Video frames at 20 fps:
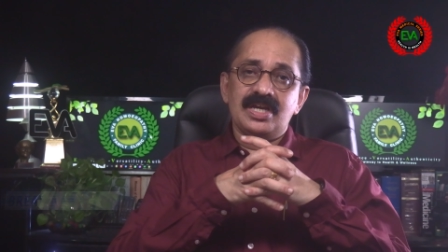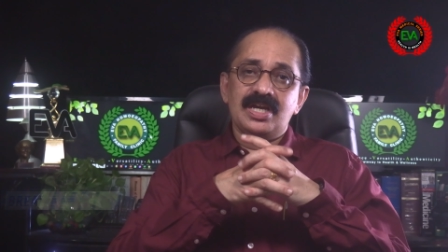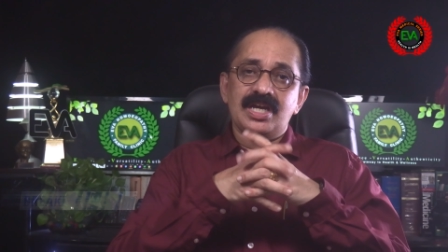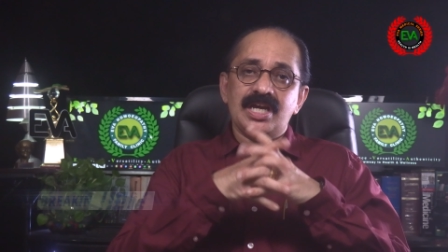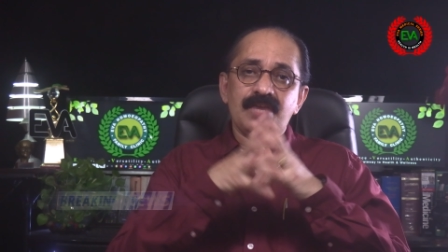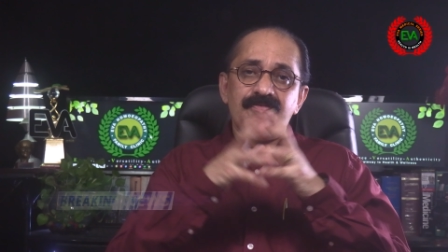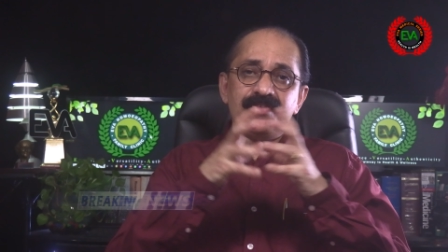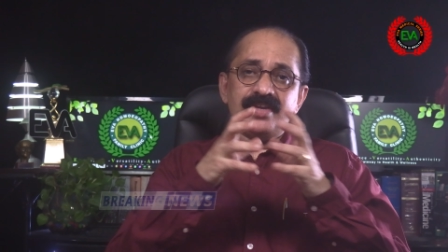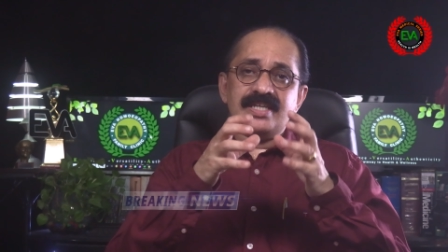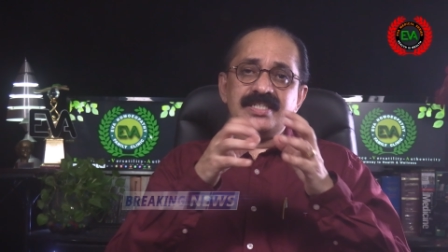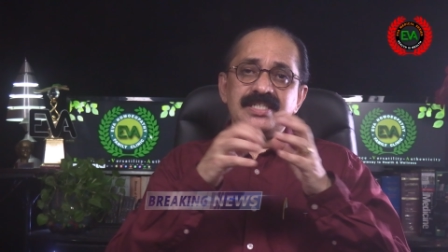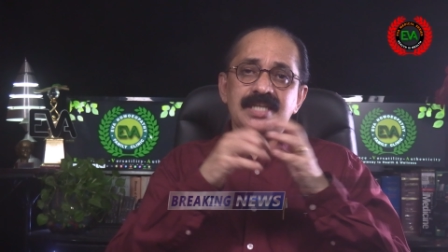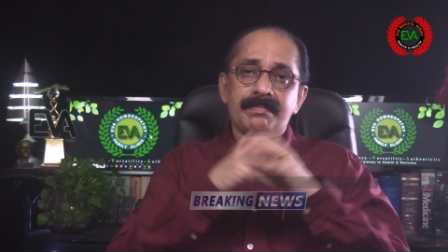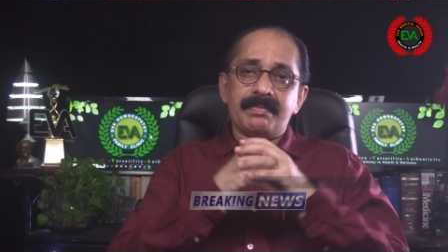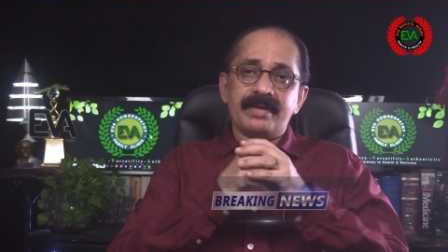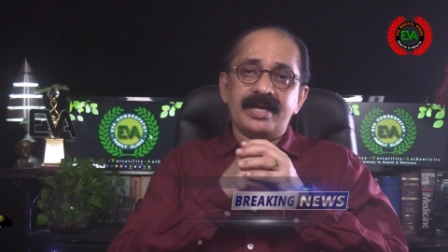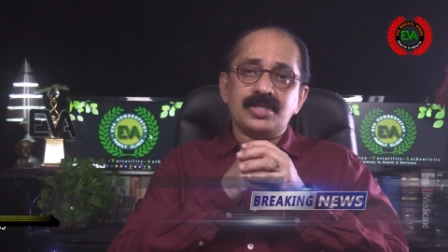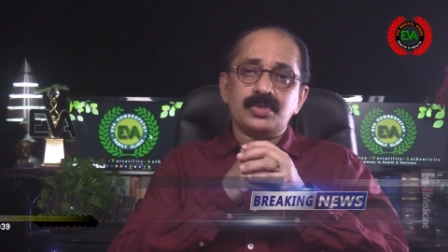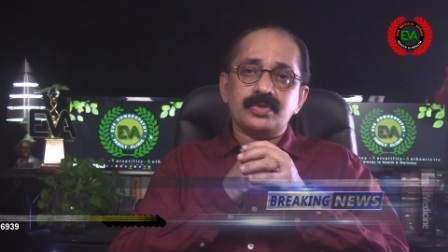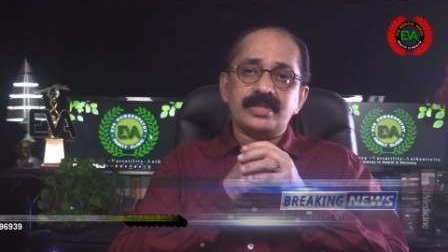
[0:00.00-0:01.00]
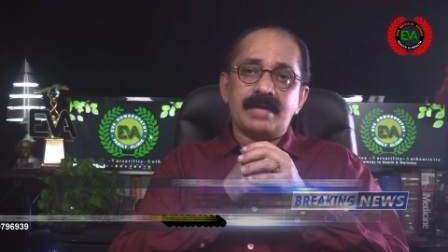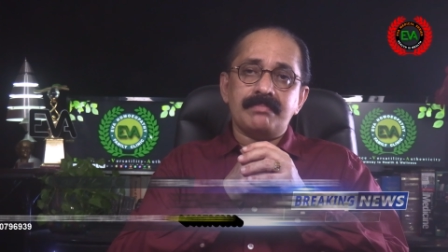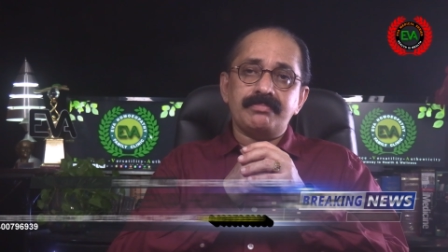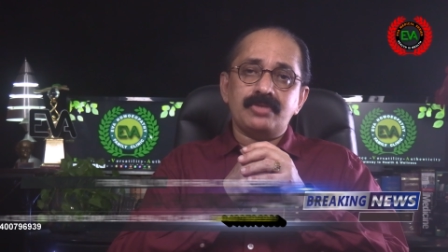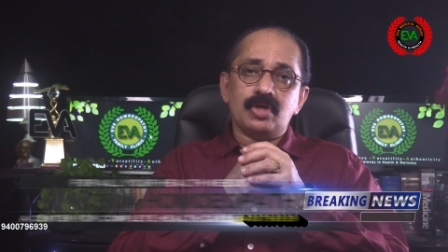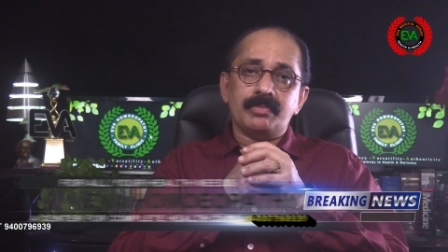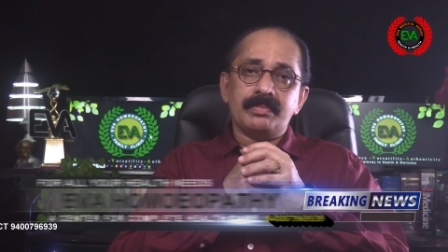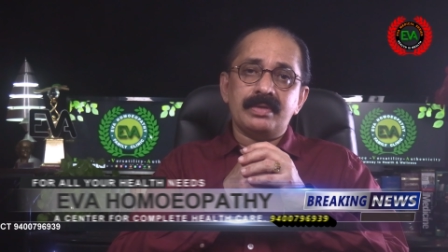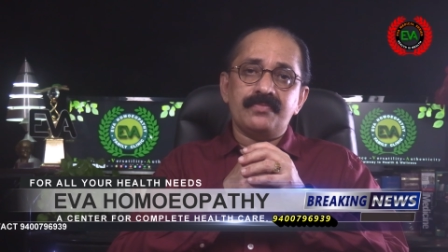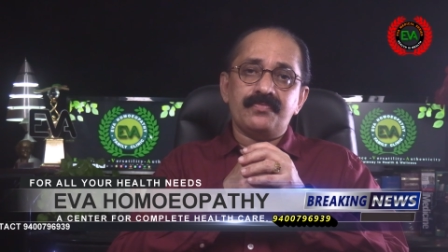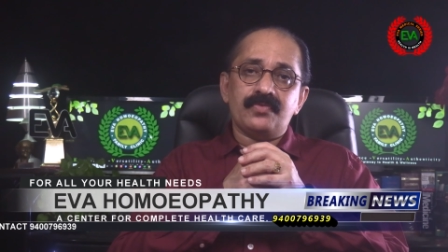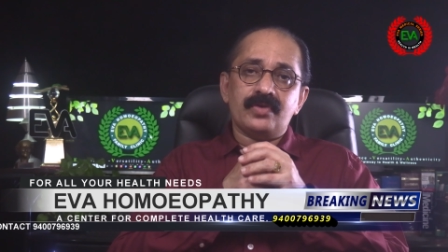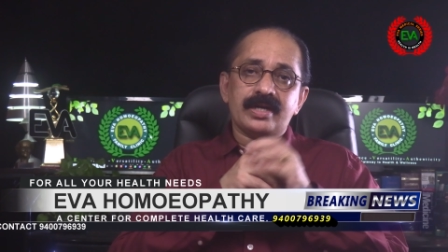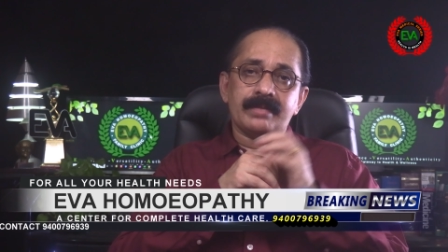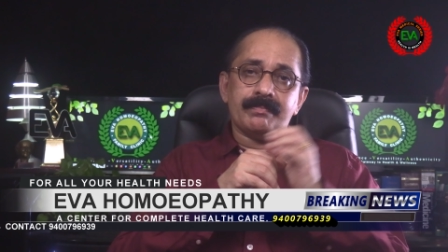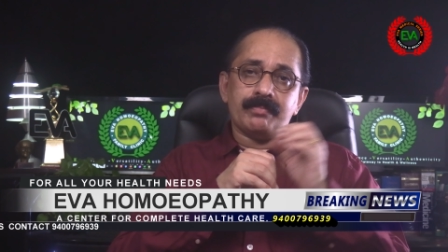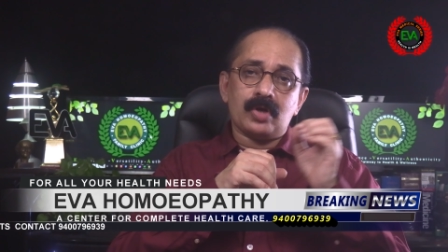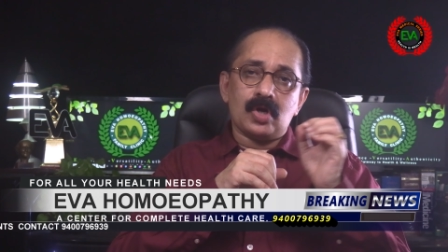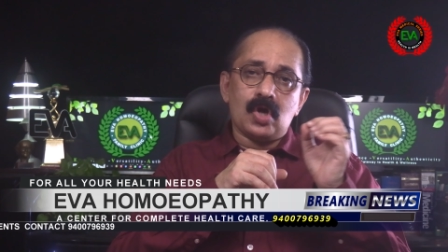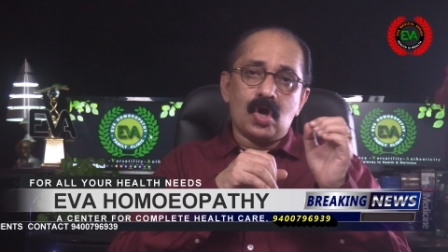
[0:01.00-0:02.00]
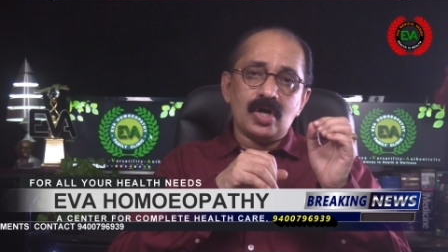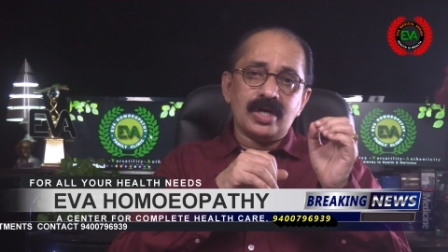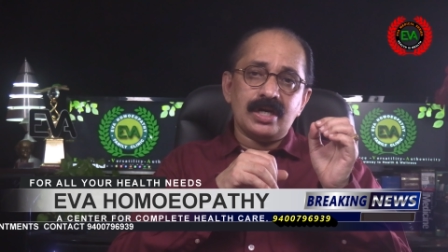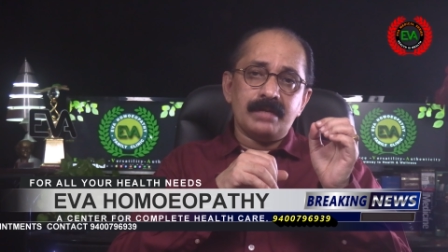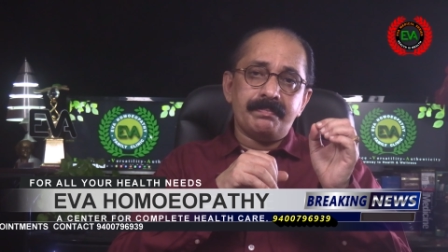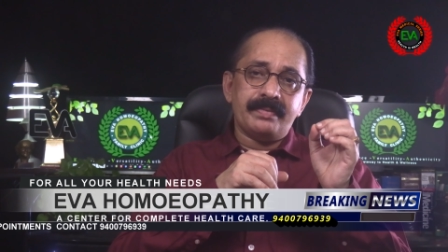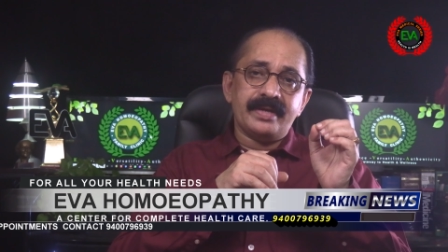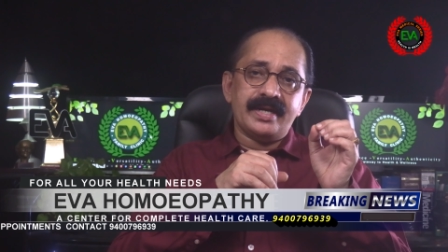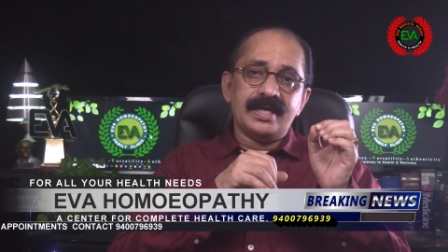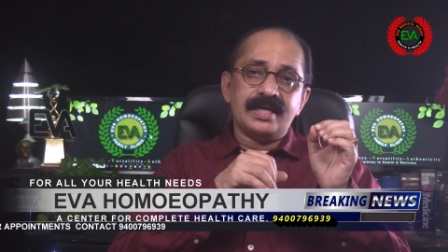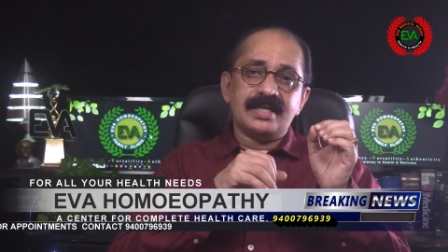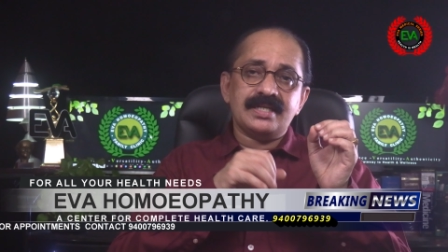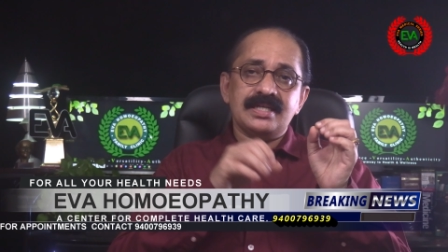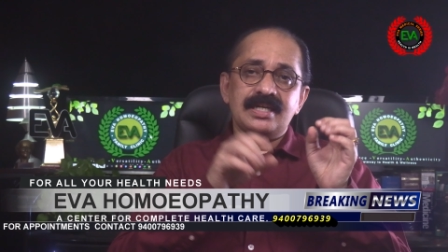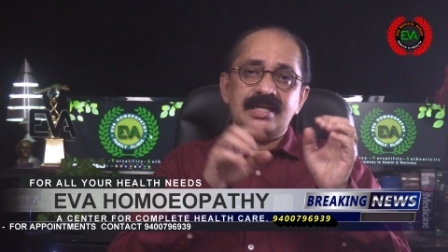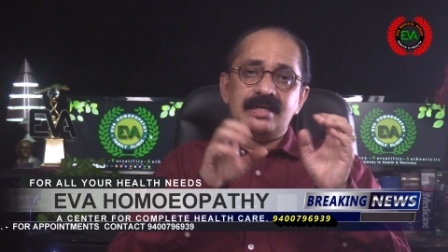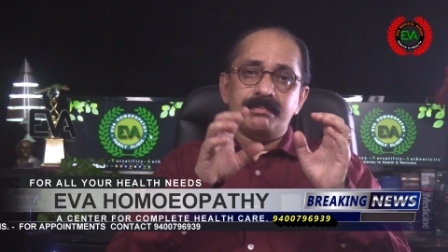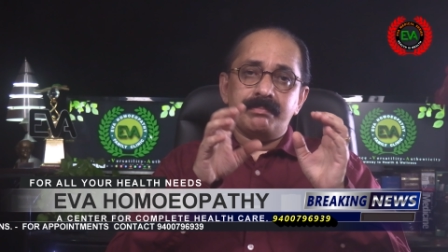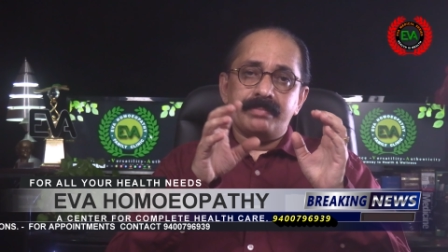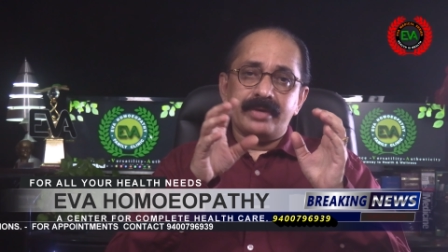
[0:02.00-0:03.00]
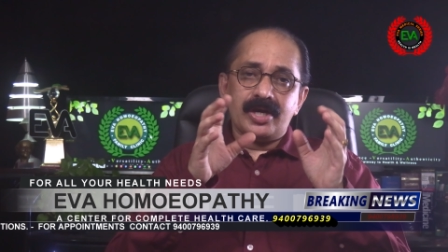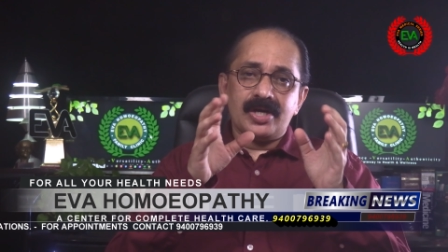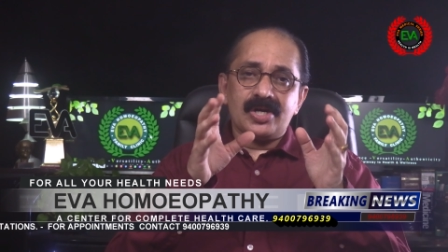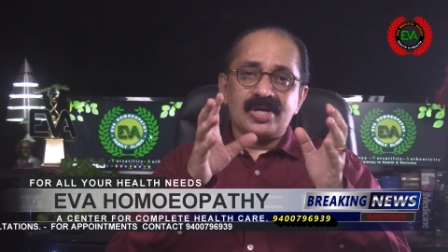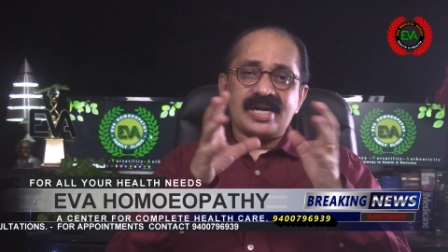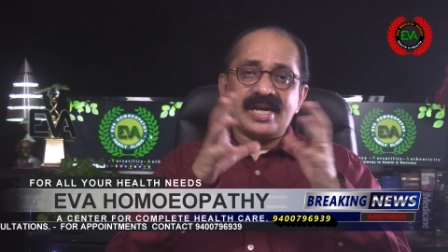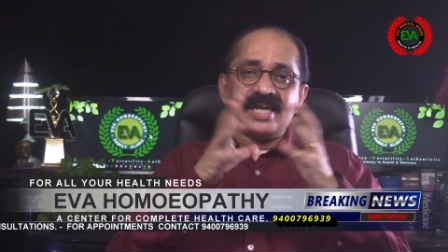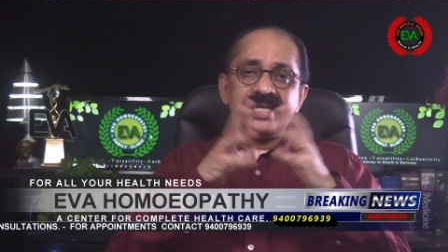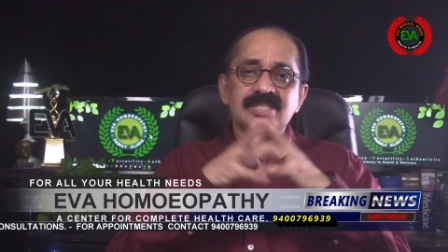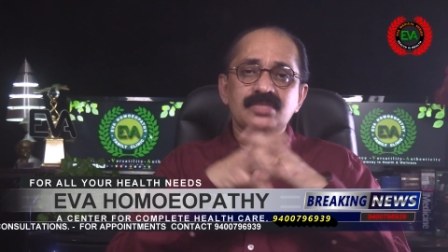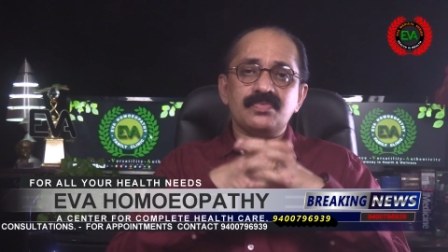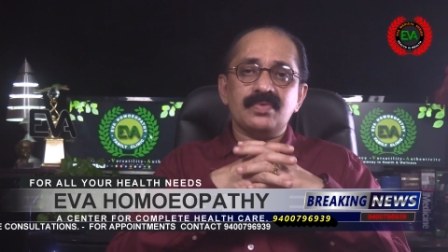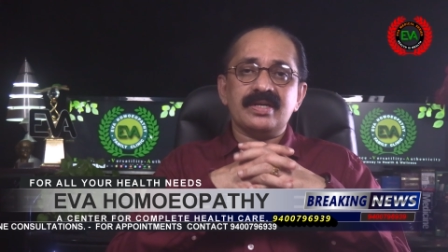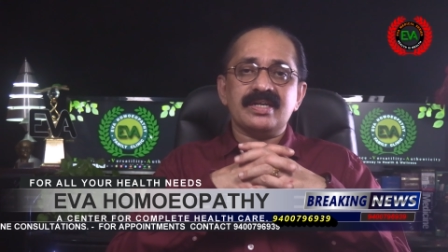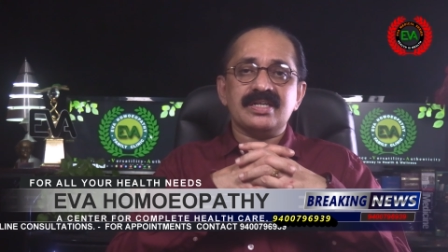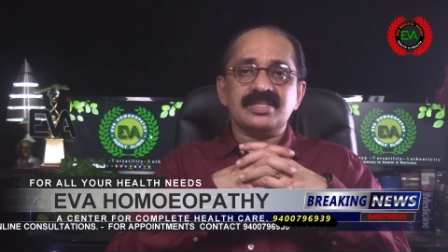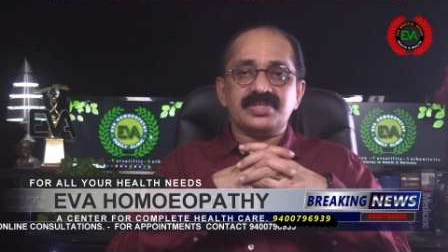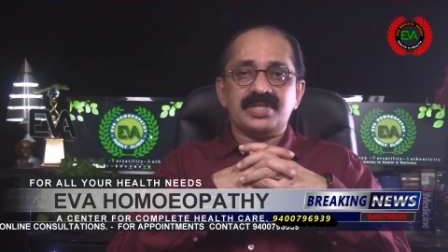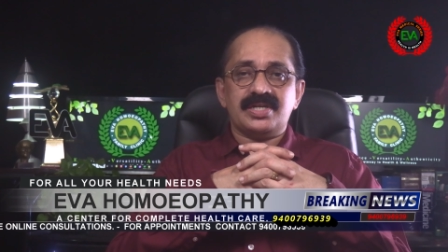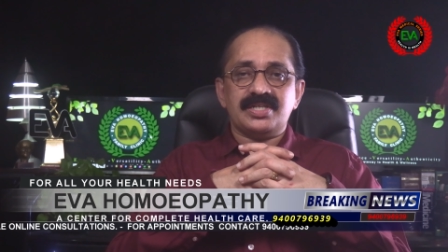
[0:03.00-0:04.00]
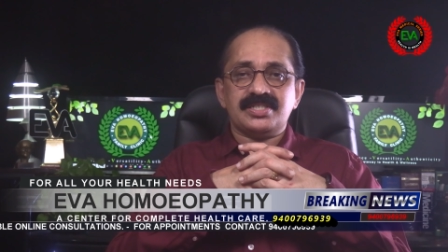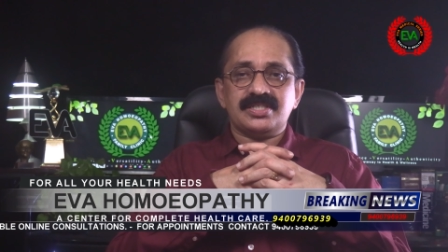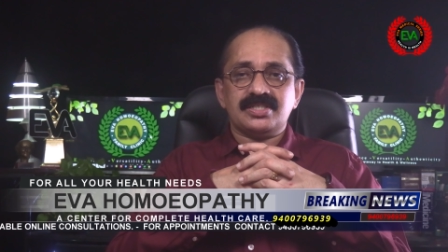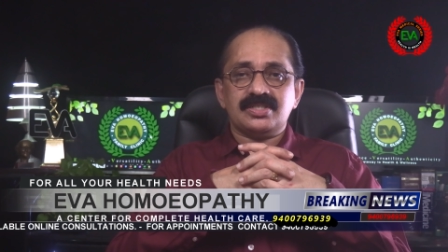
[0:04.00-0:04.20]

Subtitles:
If it is applied to the abdomen for a prolonged period, peritonitis will result.